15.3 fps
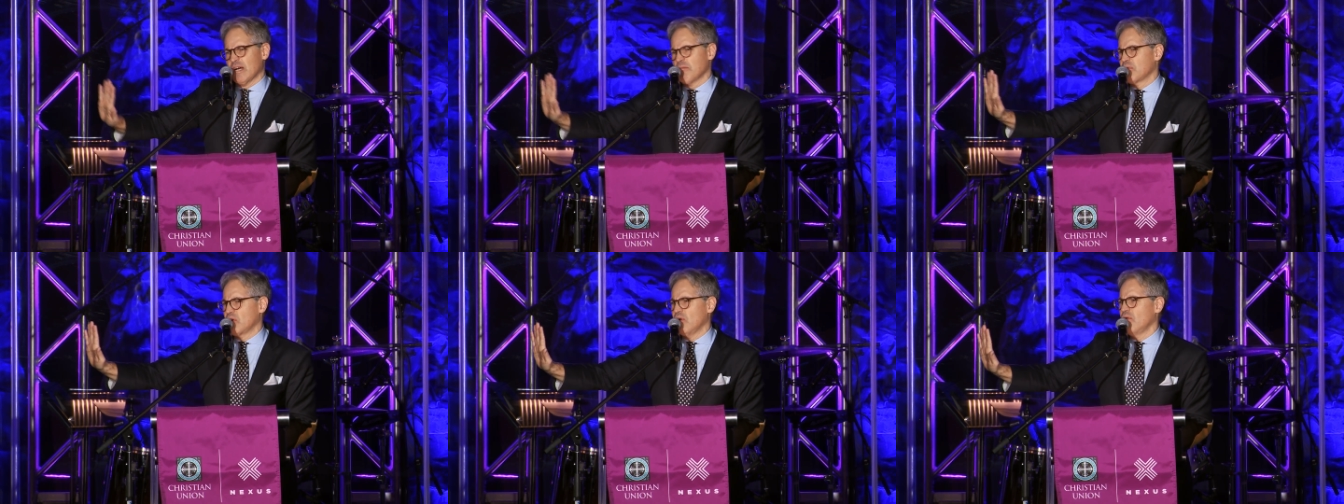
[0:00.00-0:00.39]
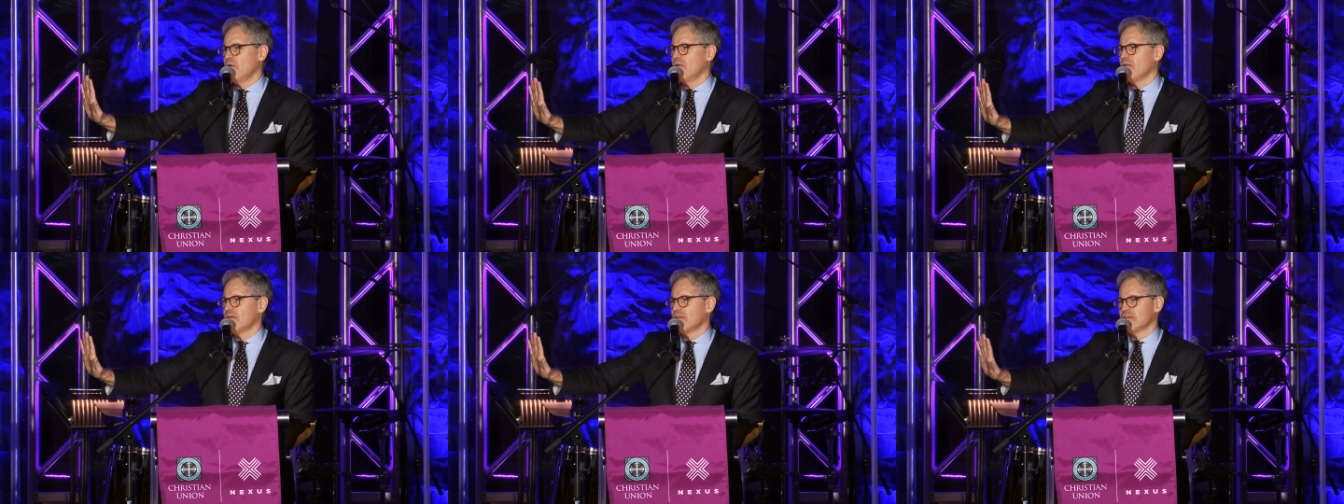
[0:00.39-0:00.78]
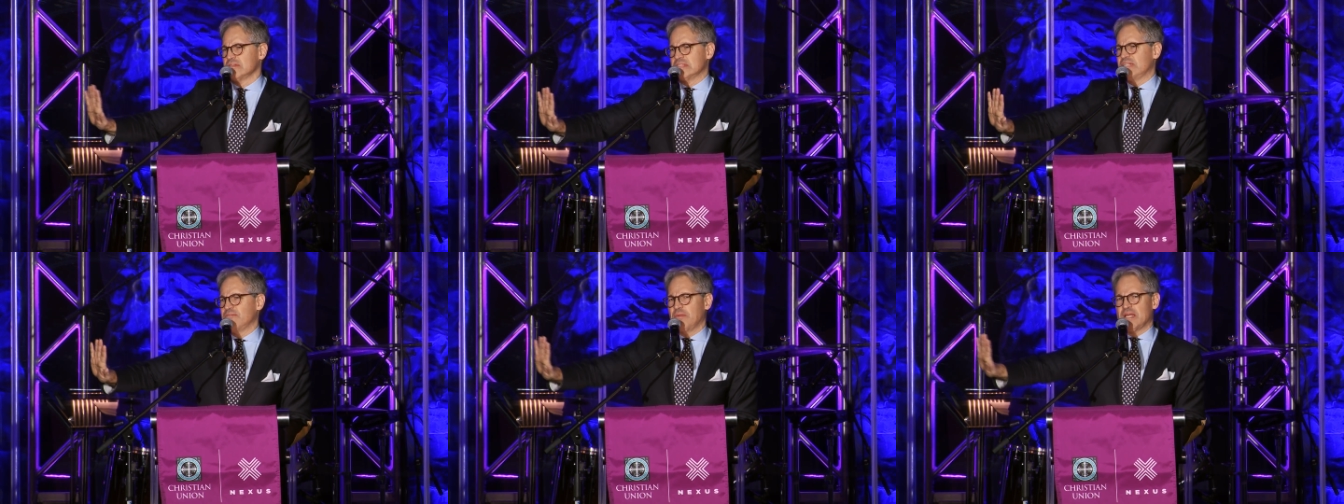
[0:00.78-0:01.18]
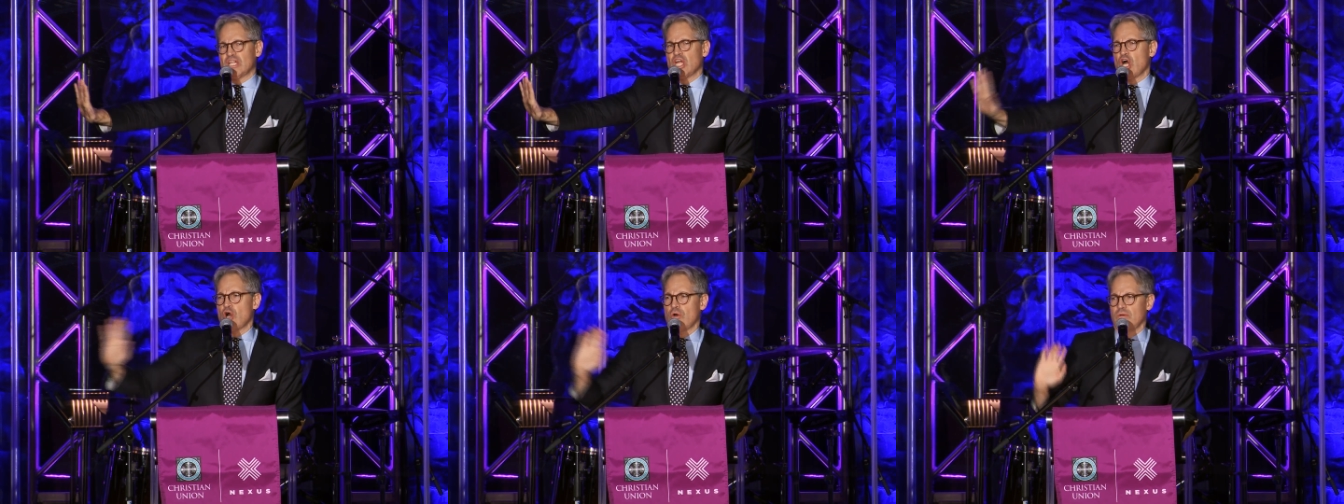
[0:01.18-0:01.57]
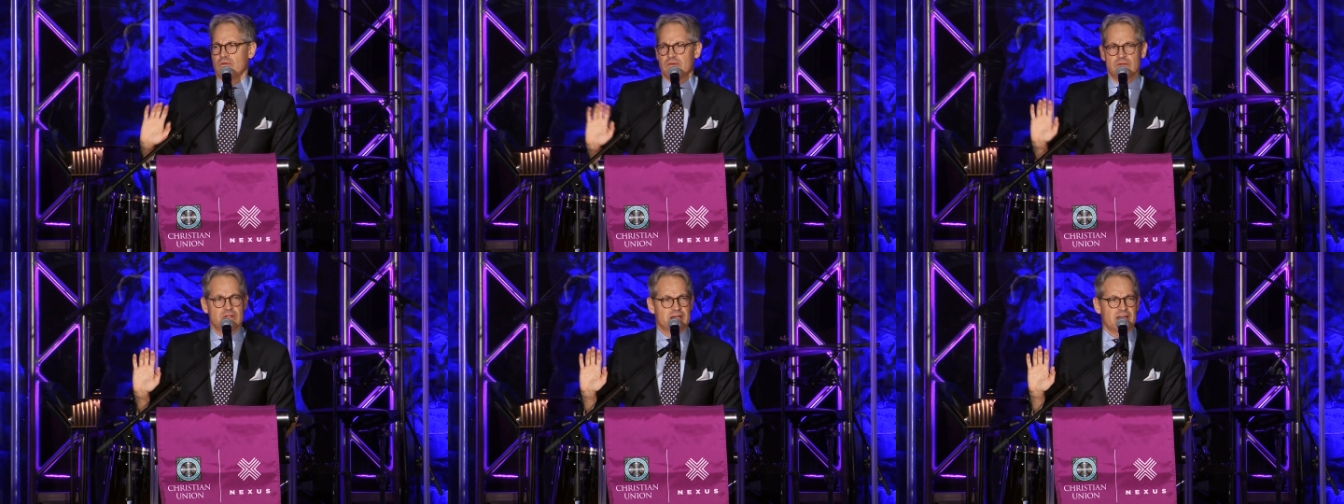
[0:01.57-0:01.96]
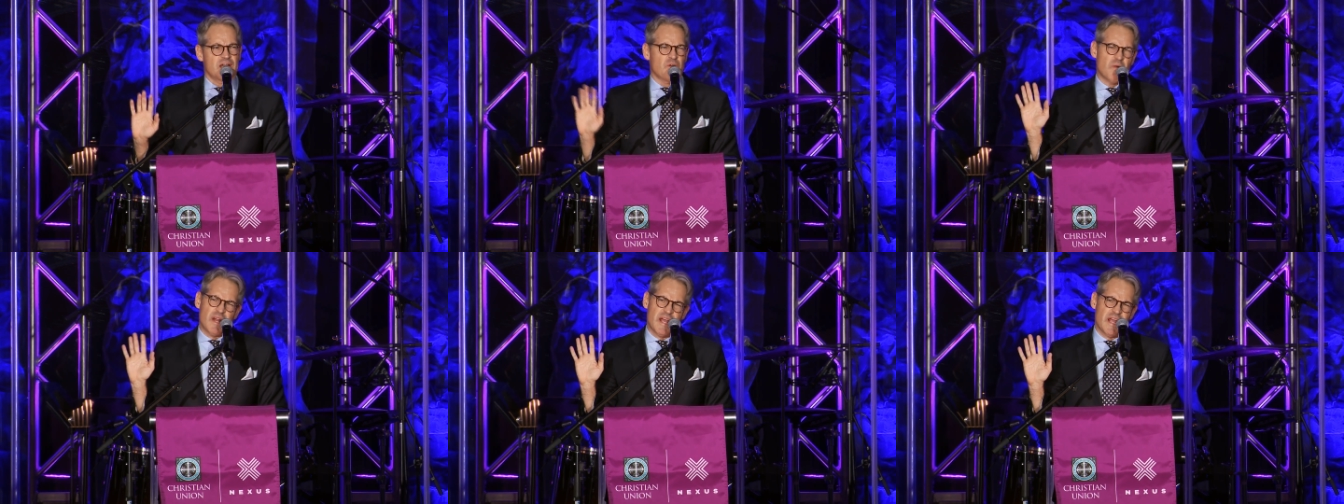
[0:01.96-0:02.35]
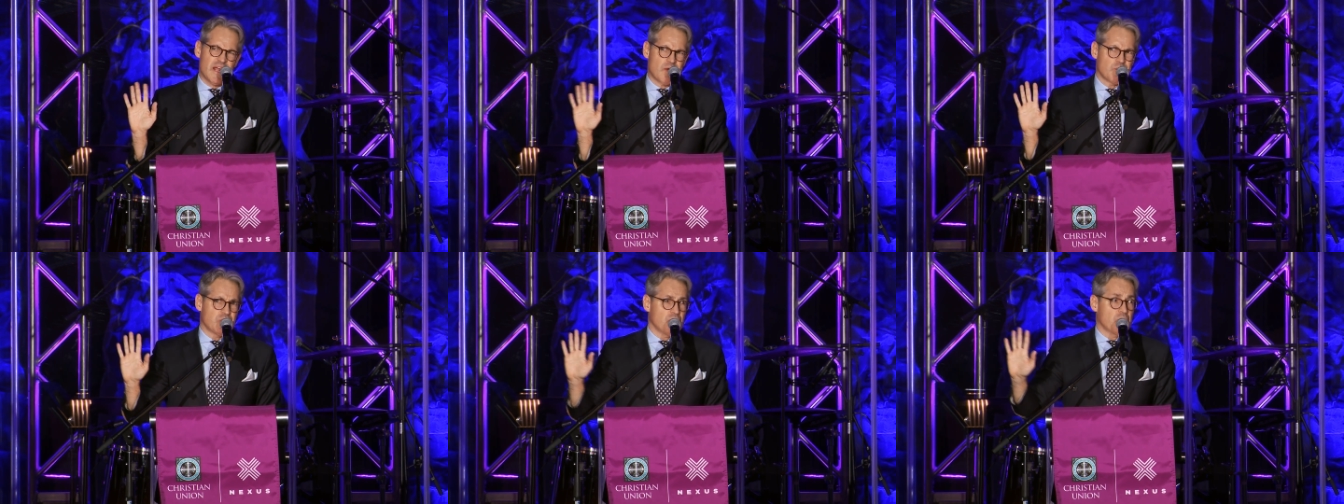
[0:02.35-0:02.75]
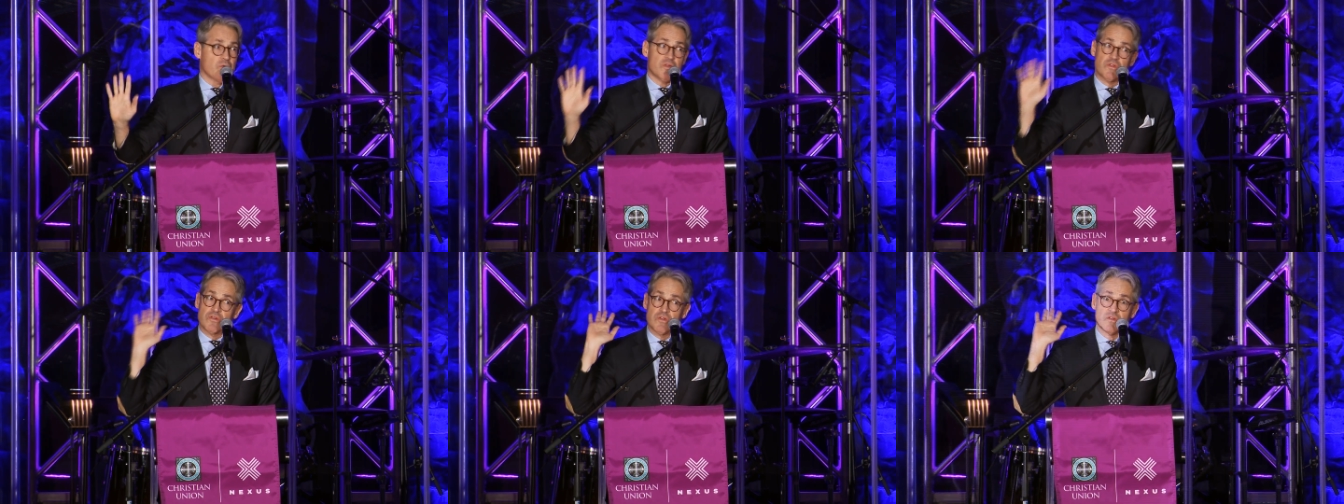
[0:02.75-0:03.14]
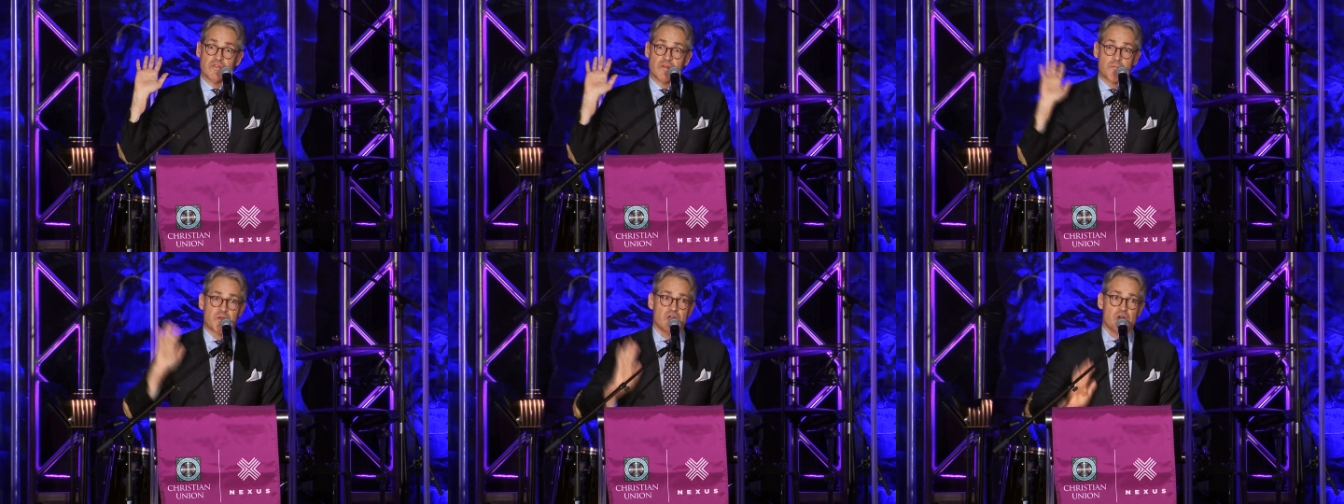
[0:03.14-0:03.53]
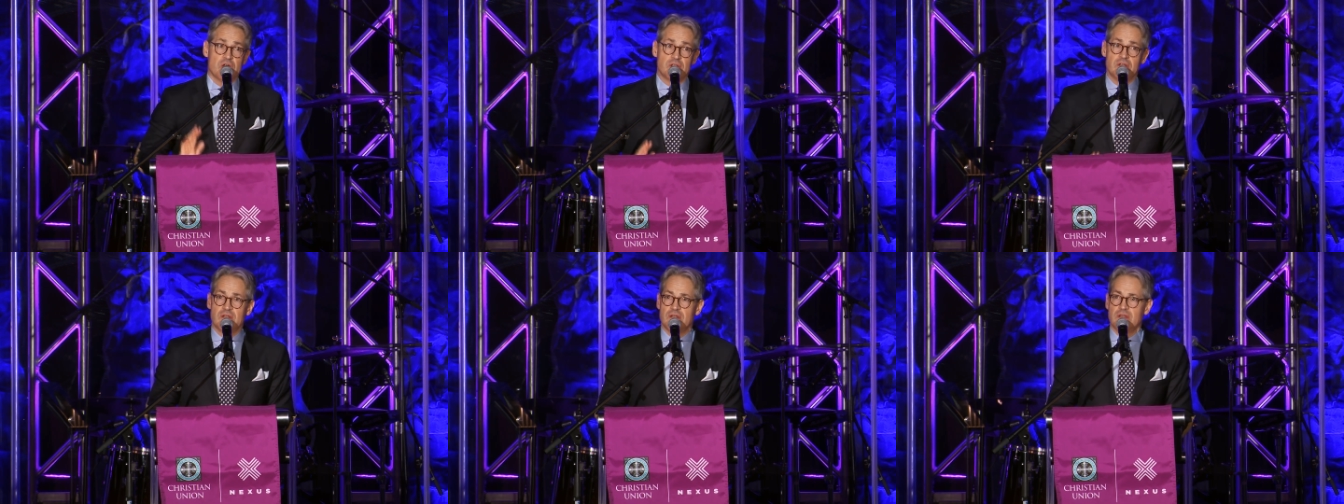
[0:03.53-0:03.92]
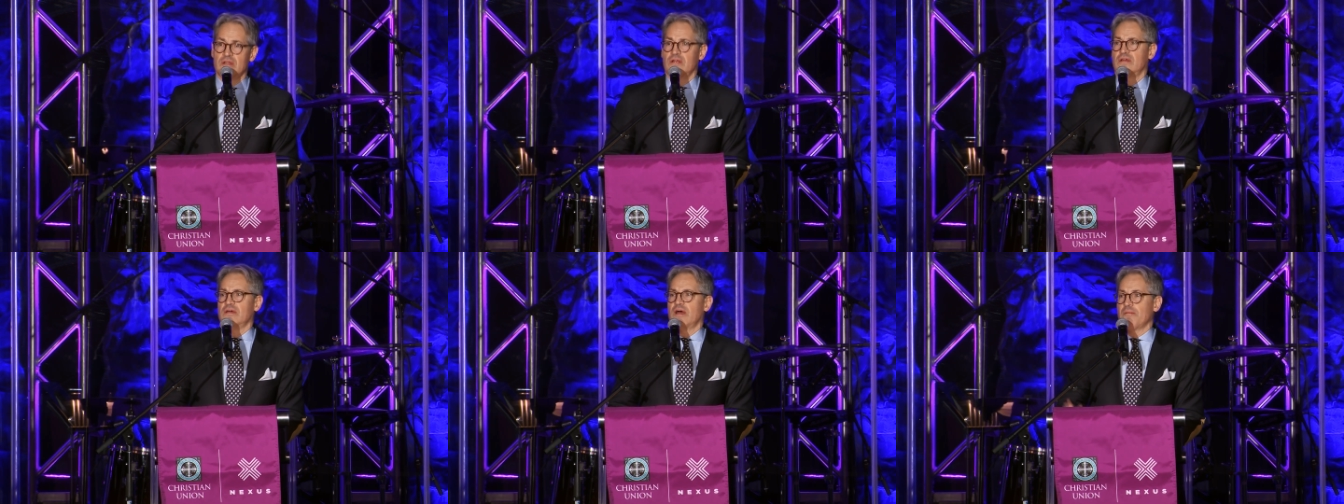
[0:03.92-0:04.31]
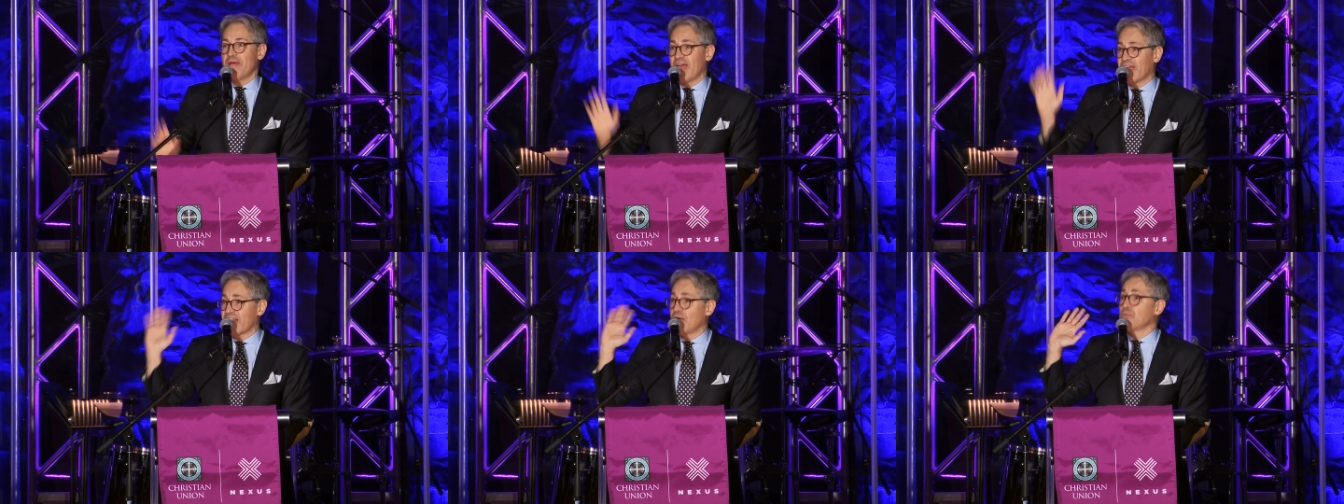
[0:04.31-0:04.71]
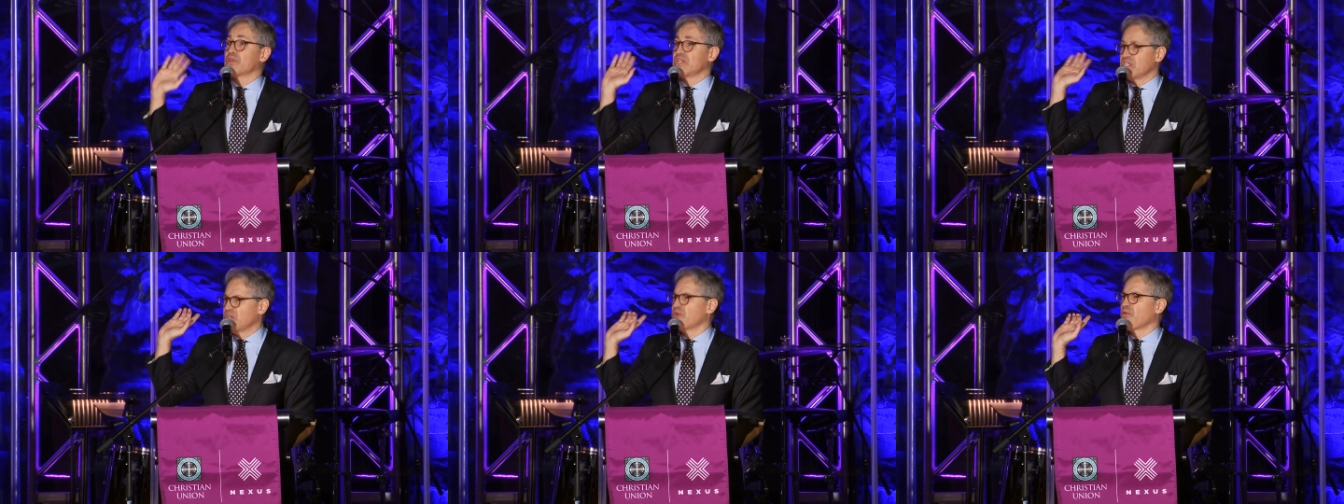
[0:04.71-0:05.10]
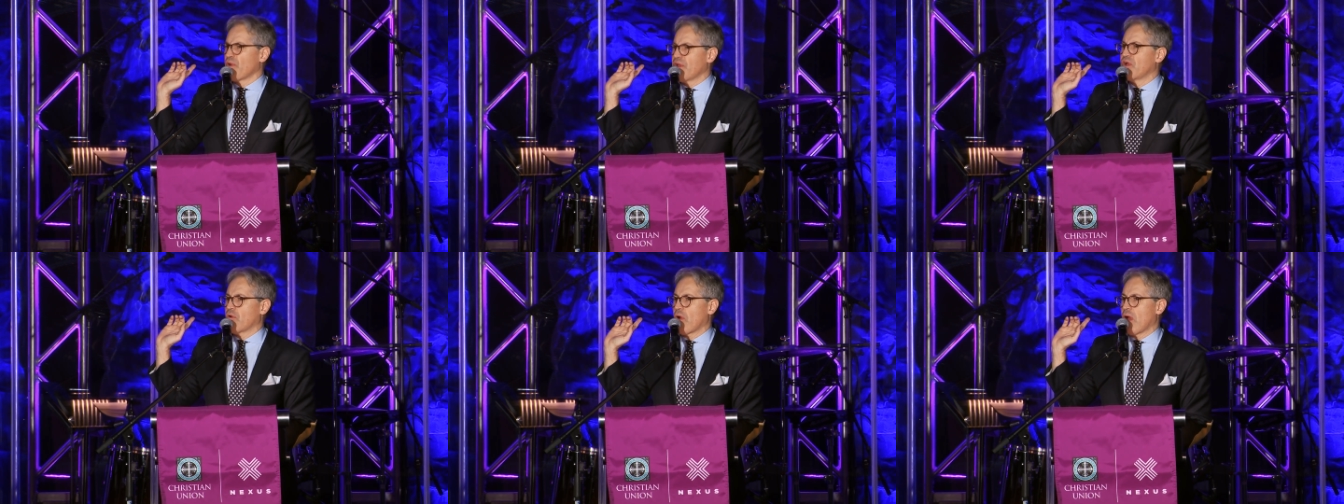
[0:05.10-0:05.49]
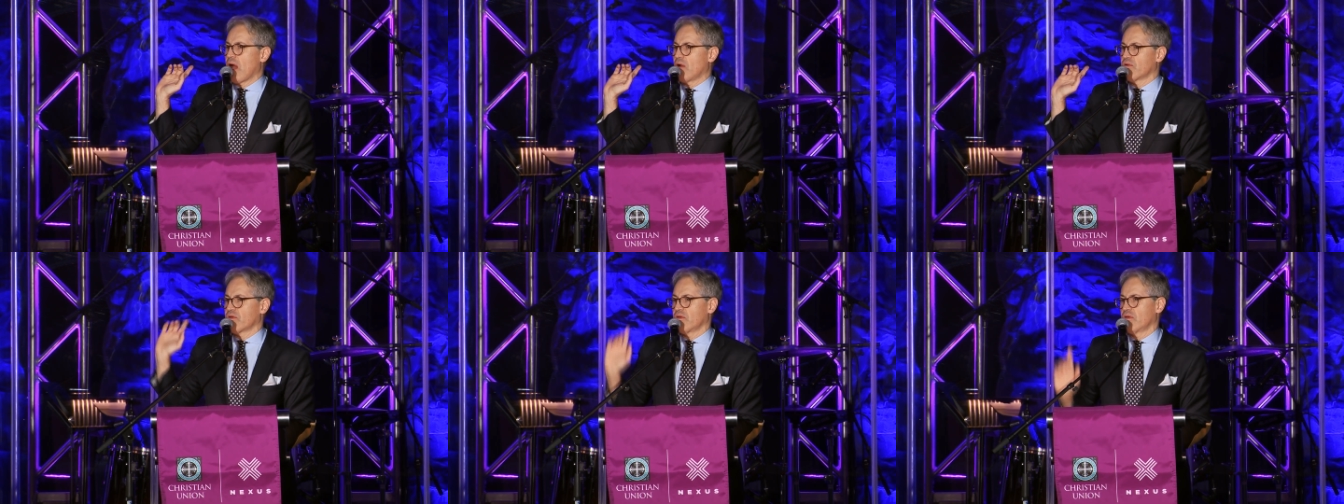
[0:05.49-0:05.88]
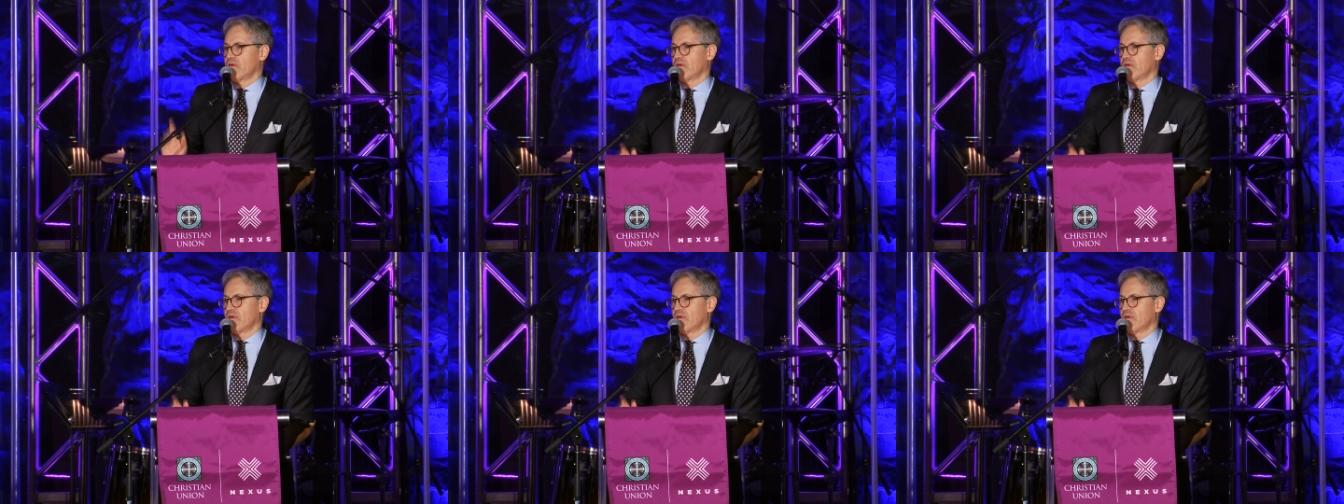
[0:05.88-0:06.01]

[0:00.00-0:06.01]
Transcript: I'm cool, leave me alone. Like, I don't want to hang out with you Christians, I'm good. I'm hanging out with the literary crowd.